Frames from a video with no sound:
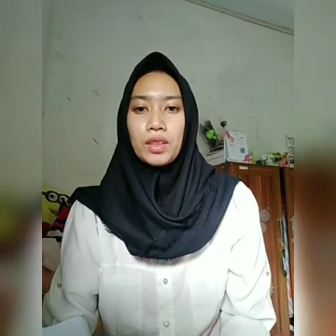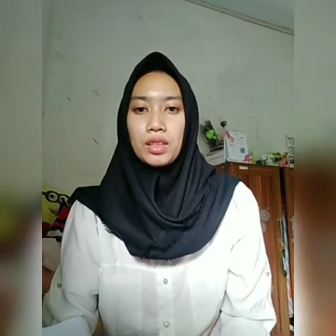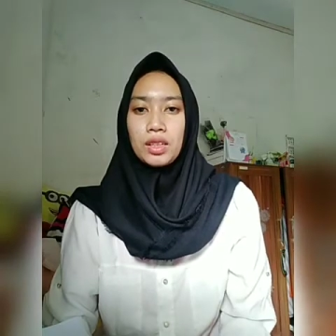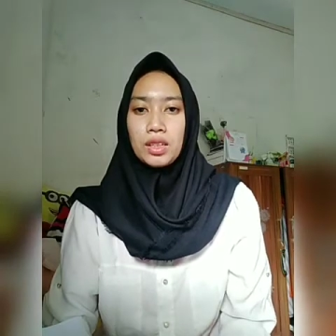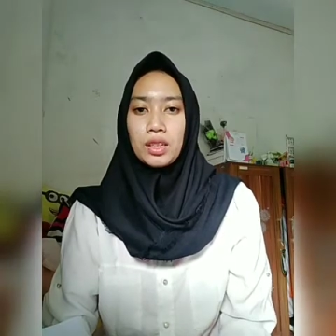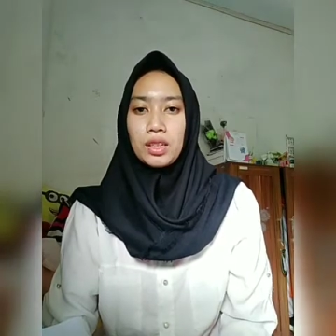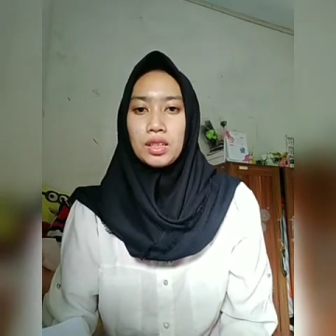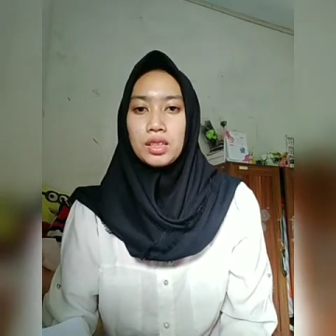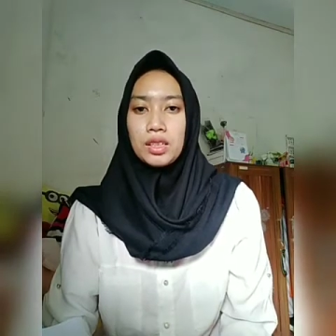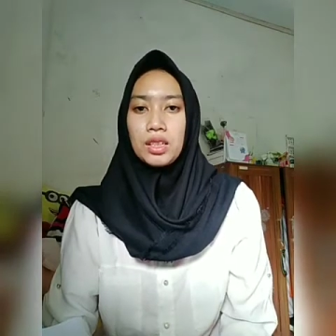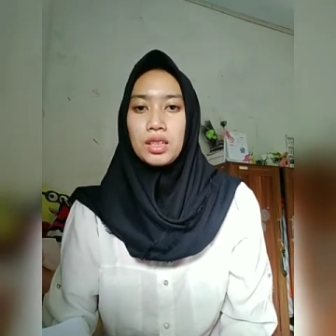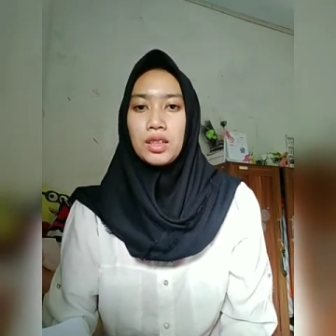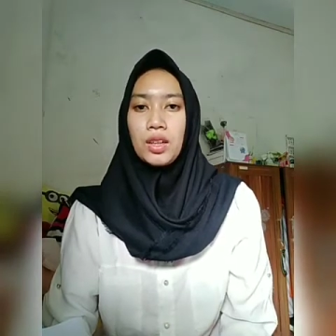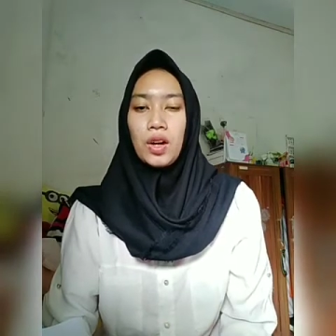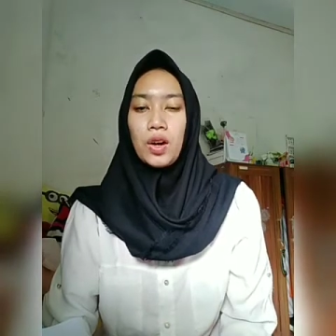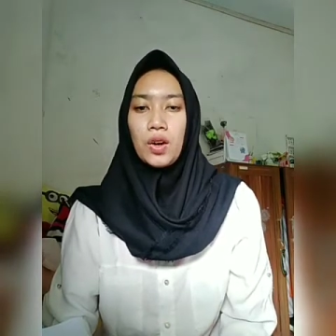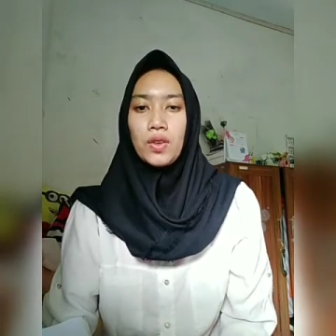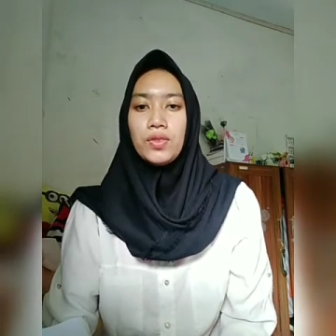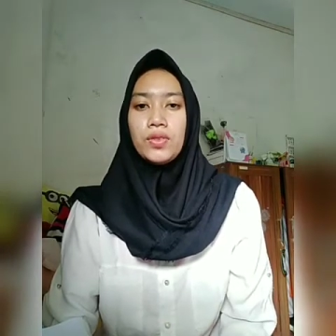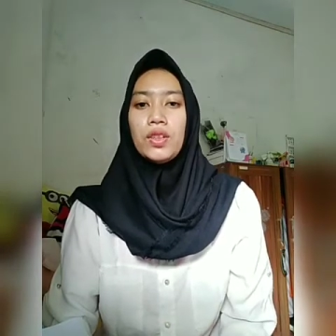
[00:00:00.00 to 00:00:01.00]
result
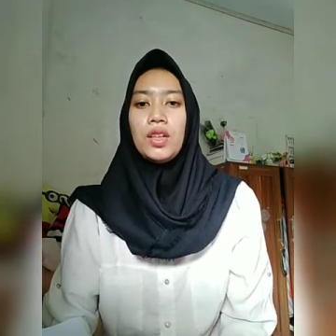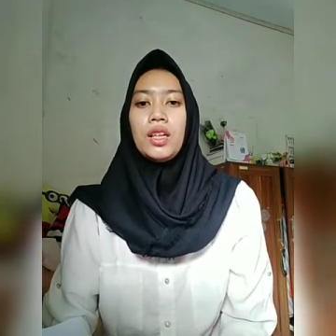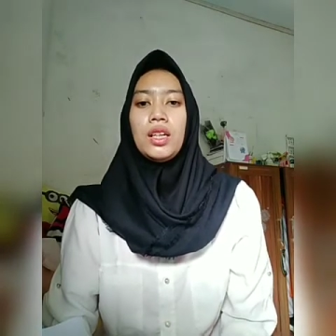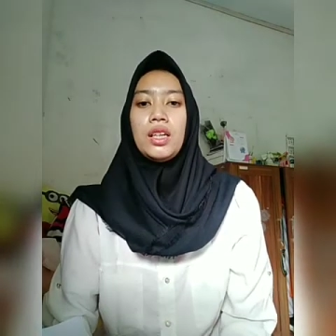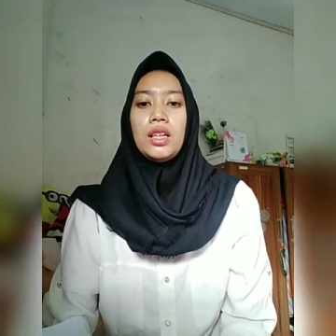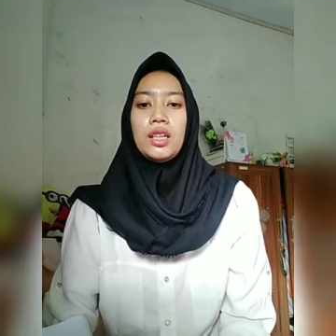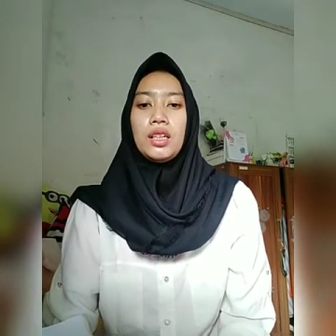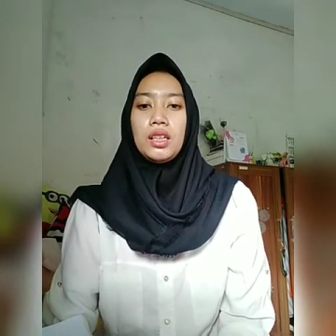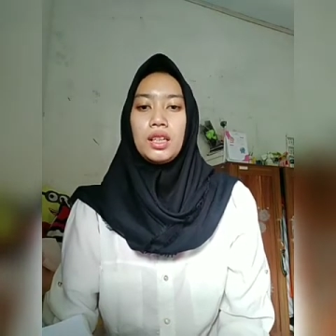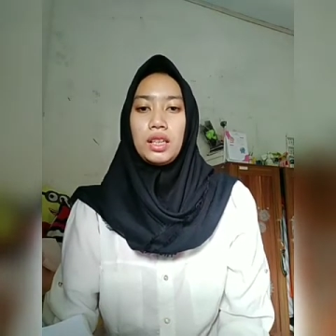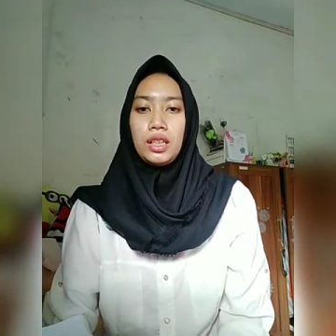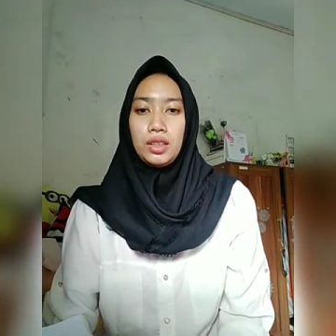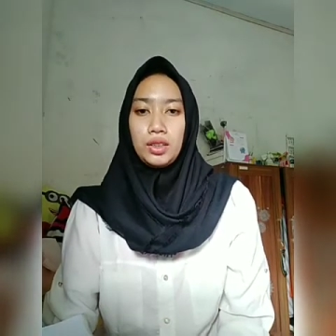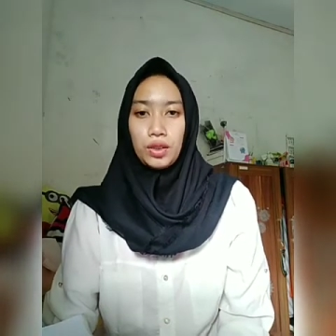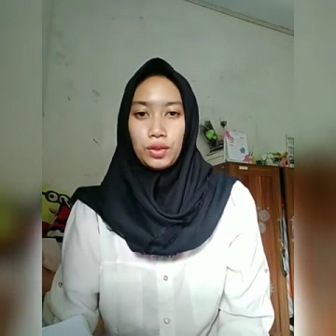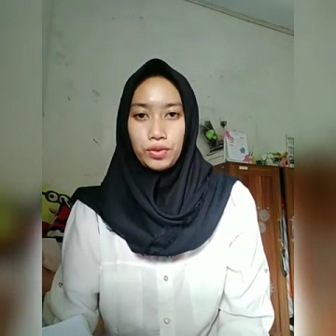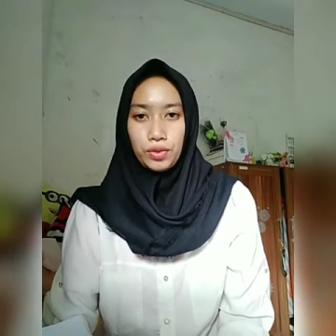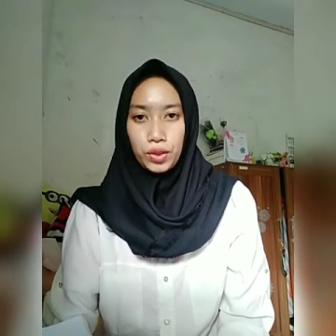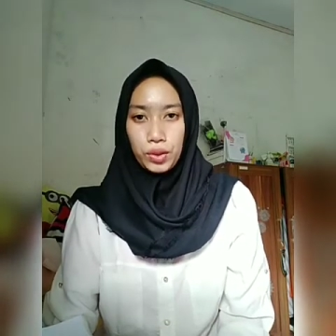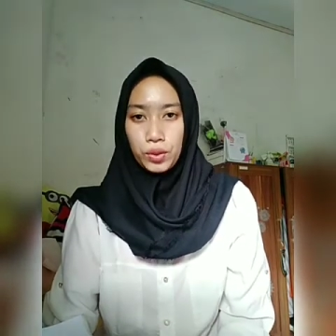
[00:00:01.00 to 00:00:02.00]
of
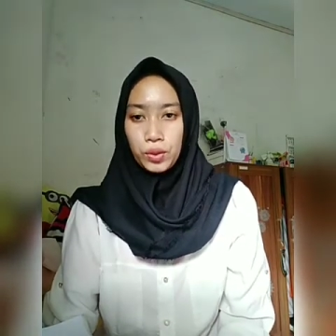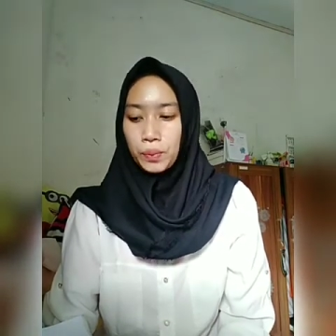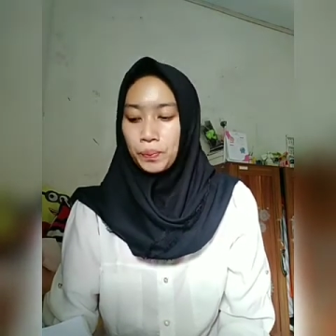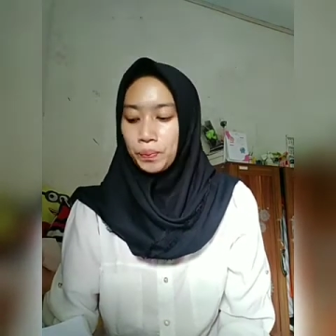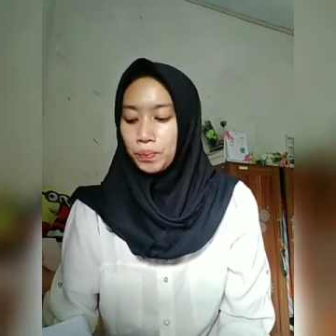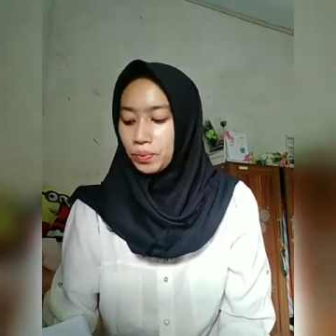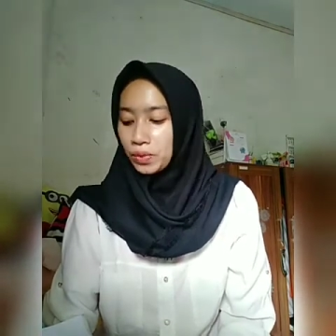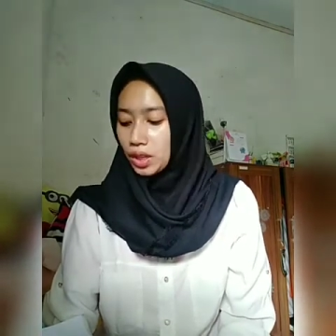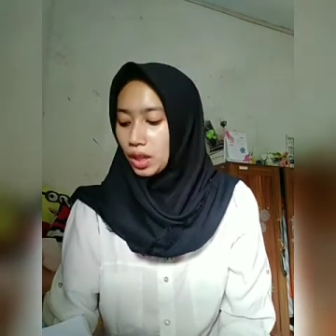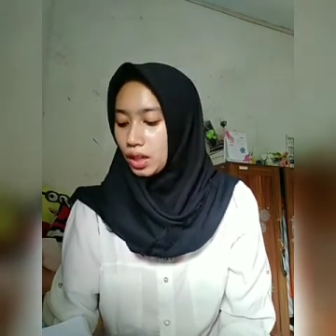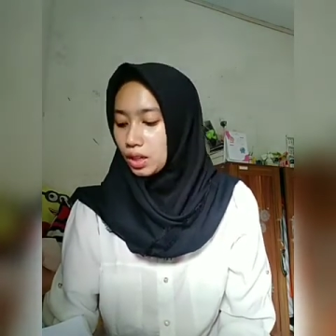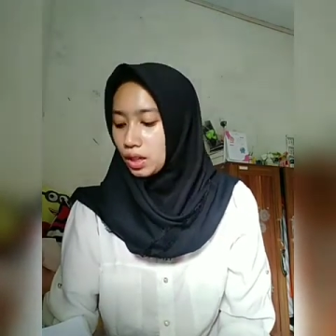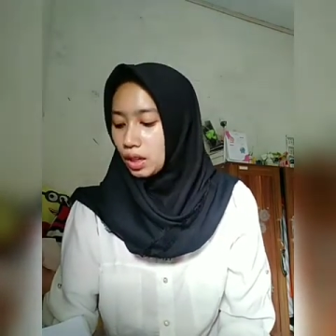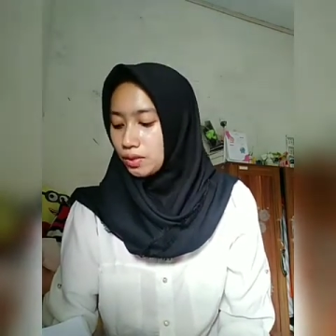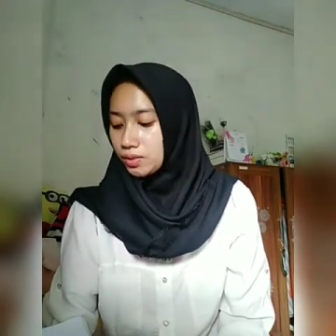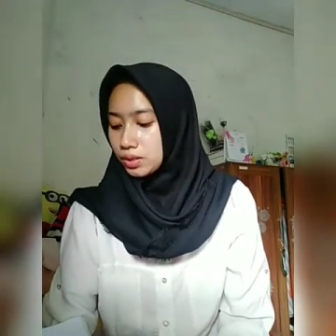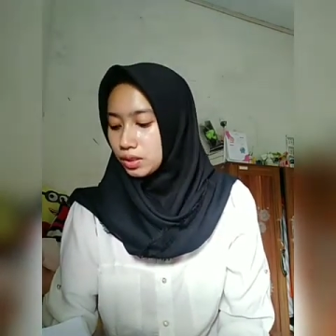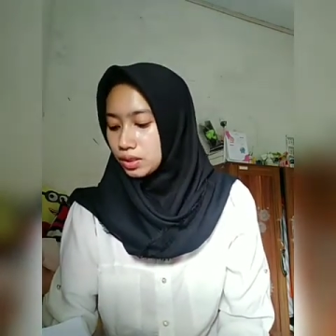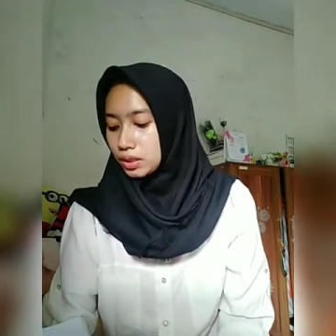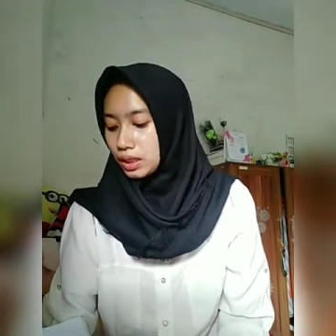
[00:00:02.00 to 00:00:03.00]
interview. and
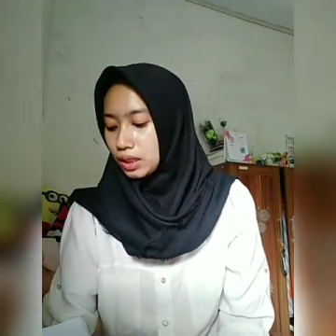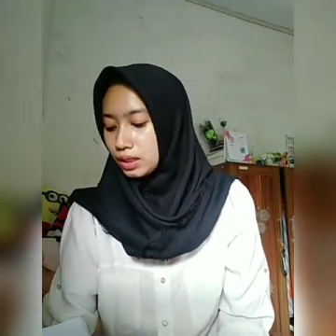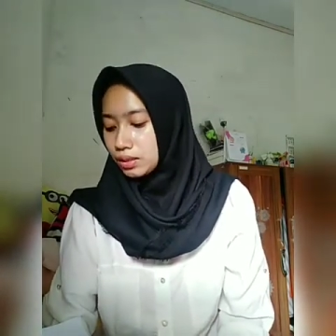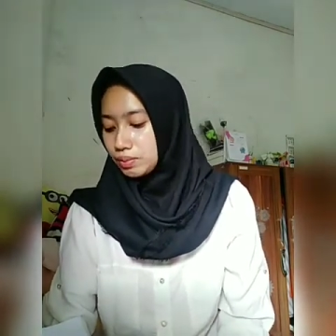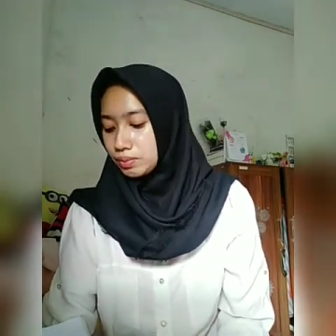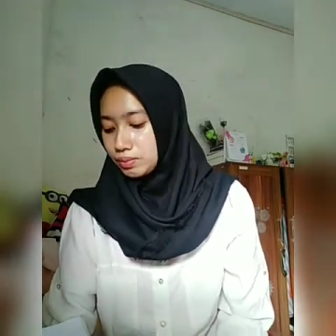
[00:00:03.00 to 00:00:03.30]
after that